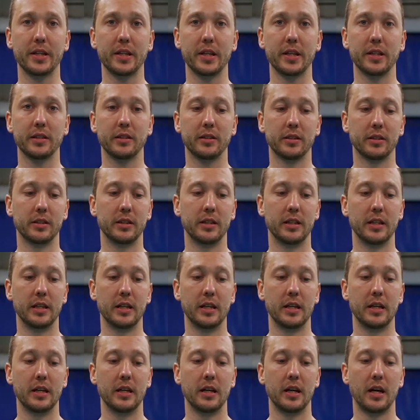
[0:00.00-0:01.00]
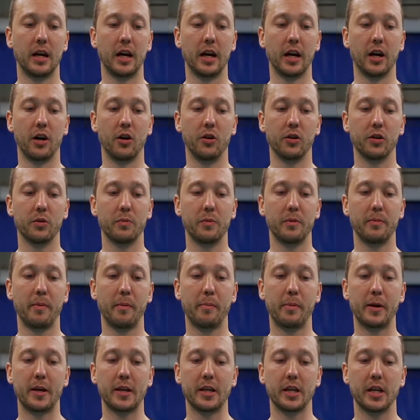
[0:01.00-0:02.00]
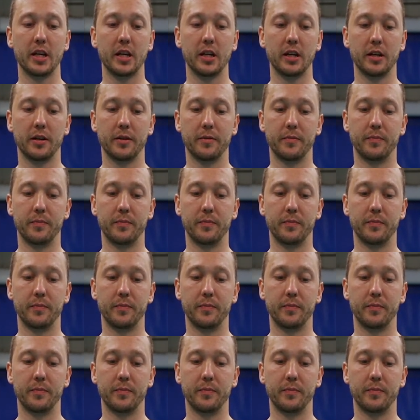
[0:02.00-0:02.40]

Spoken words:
this, I hold them with my pinky.